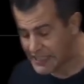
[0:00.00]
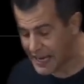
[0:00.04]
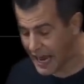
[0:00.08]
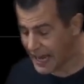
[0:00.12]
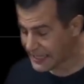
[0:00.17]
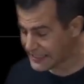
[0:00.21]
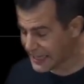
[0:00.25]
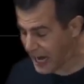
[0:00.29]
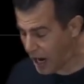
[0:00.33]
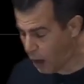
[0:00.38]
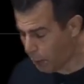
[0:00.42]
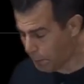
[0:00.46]

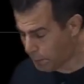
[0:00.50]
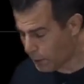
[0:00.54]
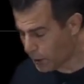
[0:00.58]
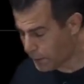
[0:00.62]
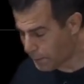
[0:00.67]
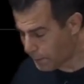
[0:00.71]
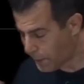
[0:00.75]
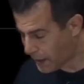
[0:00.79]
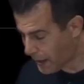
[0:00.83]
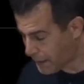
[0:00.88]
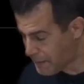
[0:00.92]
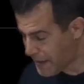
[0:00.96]
exact
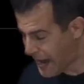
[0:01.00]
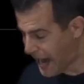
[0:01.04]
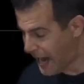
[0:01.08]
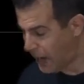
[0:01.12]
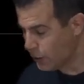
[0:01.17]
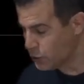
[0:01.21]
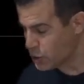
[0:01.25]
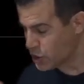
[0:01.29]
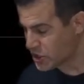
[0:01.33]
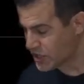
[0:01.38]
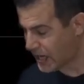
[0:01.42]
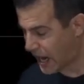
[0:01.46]
output, but I'm
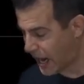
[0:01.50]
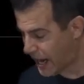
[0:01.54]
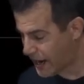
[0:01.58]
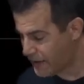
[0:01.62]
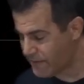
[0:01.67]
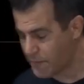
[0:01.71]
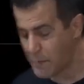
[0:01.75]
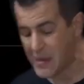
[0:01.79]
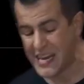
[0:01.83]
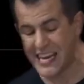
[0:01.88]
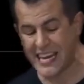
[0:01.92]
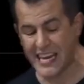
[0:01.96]
now just kind
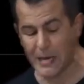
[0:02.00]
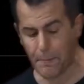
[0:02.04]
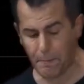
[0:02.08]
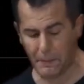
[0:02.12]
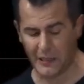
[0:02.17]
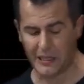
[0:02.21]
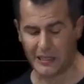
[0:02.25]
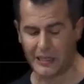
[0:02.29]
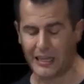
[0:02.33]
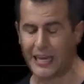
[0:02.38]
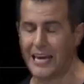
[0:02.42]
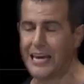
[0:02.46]
of
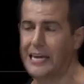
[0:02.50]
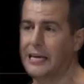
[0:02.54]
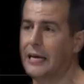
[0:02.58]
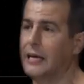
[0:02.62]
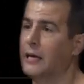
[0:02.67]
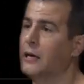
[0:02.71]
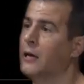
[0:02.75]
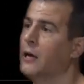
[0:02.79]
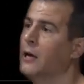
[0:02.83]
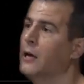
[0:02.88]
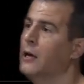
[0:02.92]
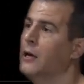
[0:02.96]

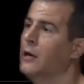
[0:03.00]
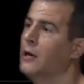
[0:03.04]
manipulating